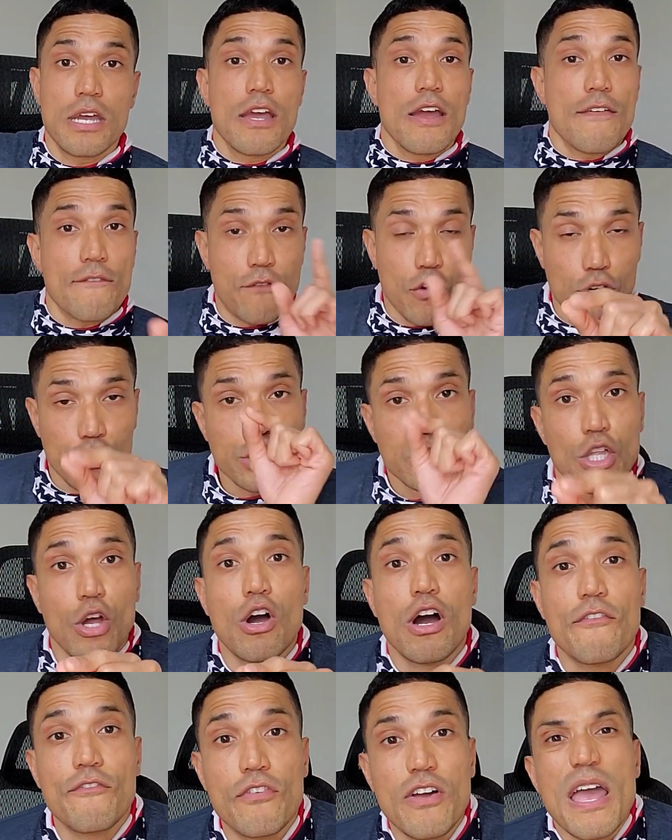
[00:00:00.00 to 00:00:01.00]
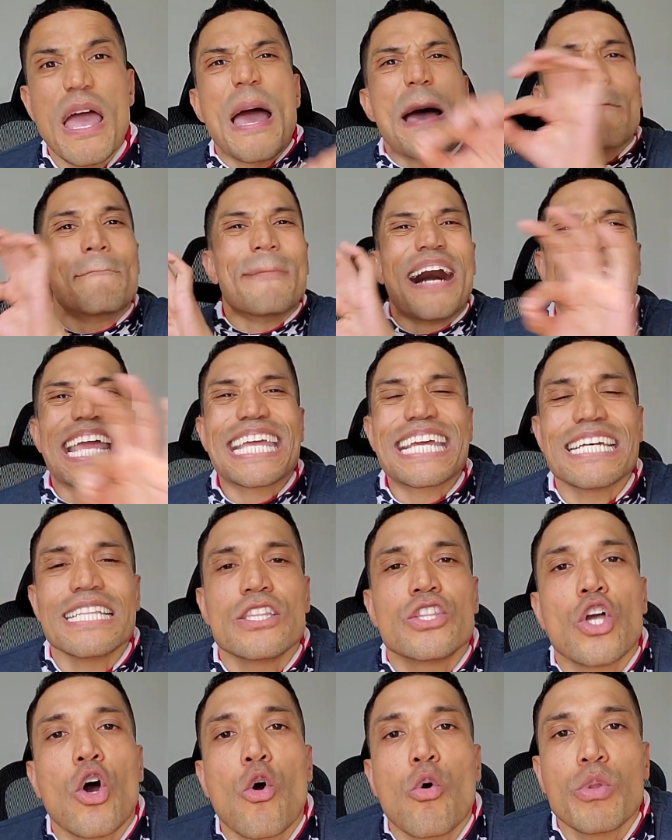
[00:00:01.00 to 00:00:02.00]
First off, my
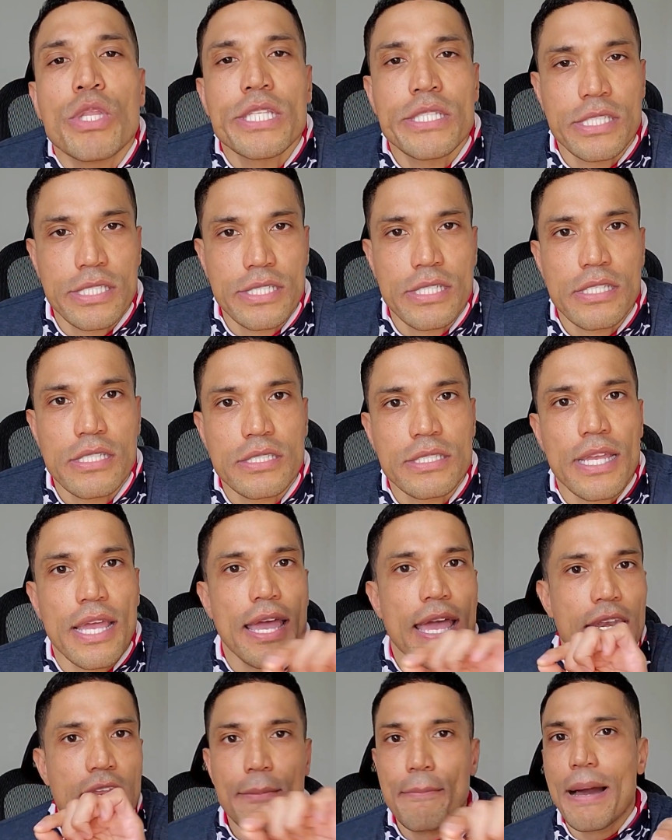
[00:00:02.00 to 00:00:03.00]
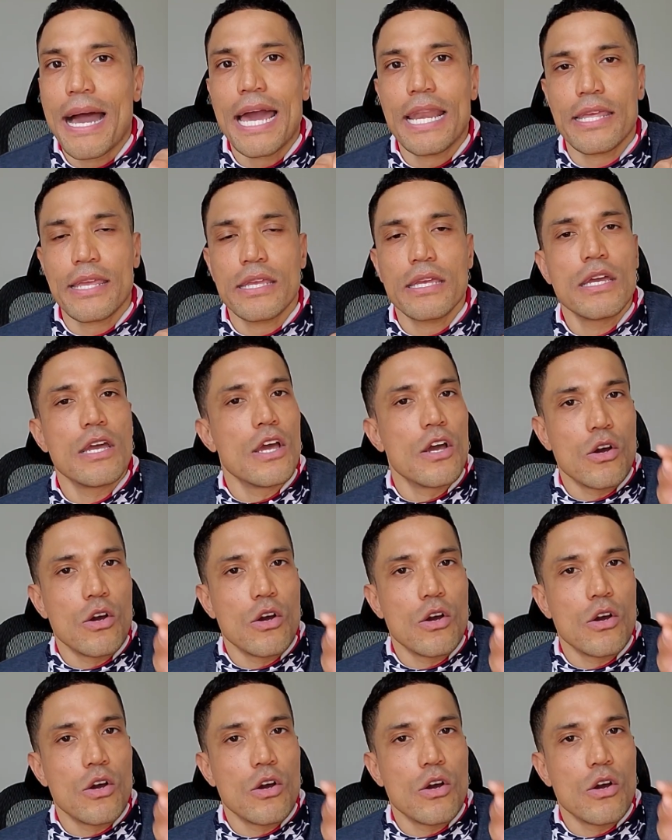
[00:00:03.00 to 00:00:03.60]
condolences to anybody